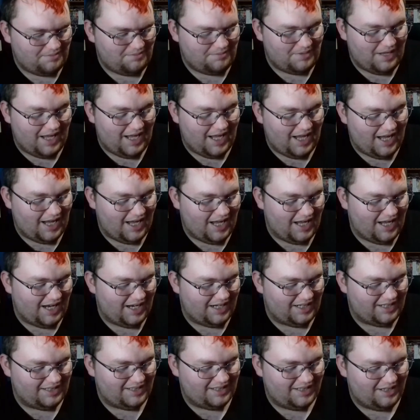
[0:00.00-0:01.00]

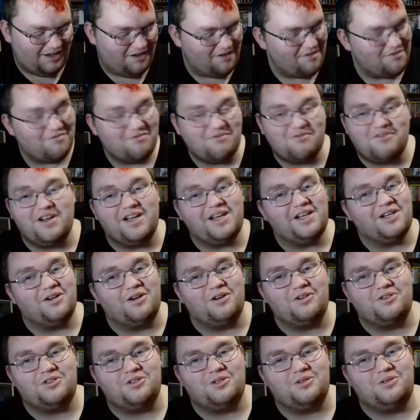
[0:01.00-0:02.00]
Man, I've really
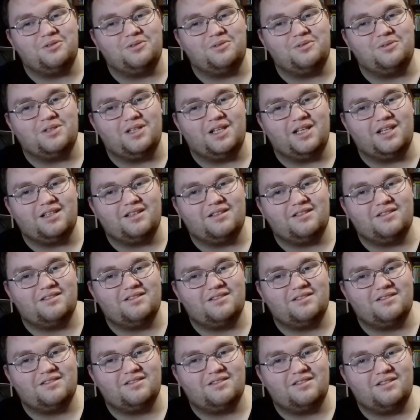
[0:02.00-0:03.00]
got to do, like,
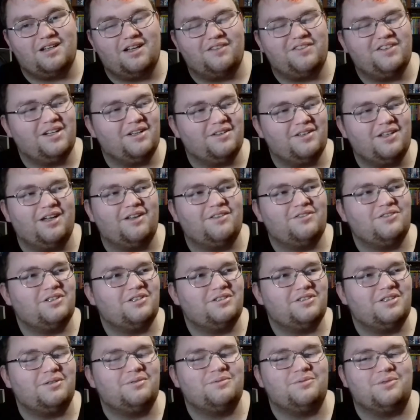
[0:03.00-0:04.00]
I think I've
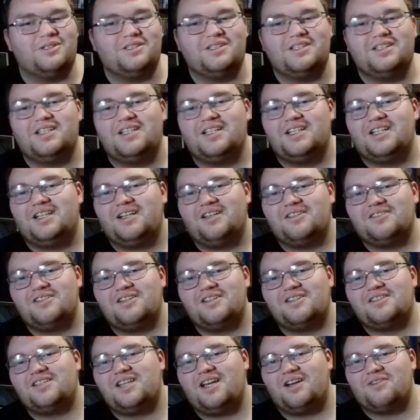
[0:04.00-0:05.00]
already done one. I'm
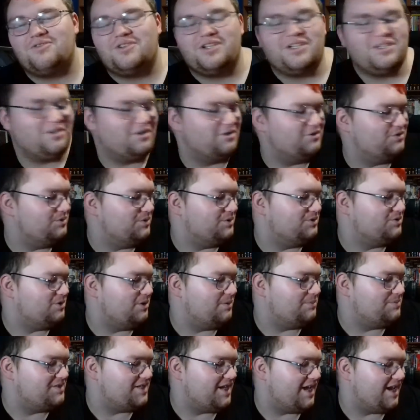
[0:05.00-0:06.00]
going to say I've really got to do a
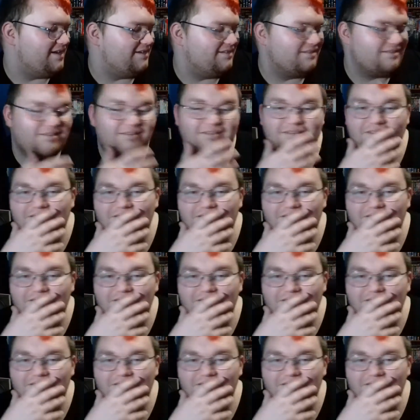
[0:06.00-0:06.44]
top 10